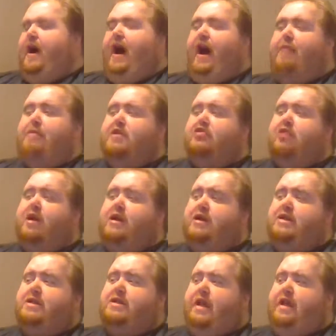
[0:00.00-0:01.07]
I've been trying to
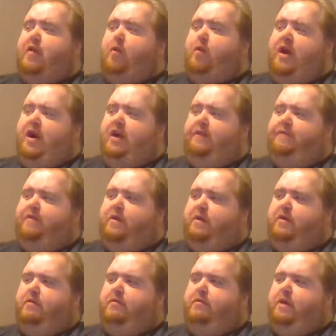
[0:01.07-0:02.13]
stay away
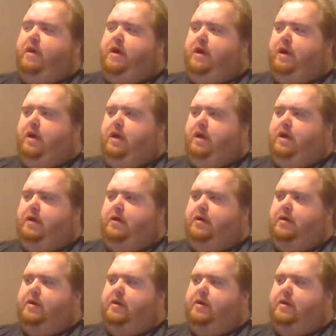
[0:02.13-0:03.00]
from the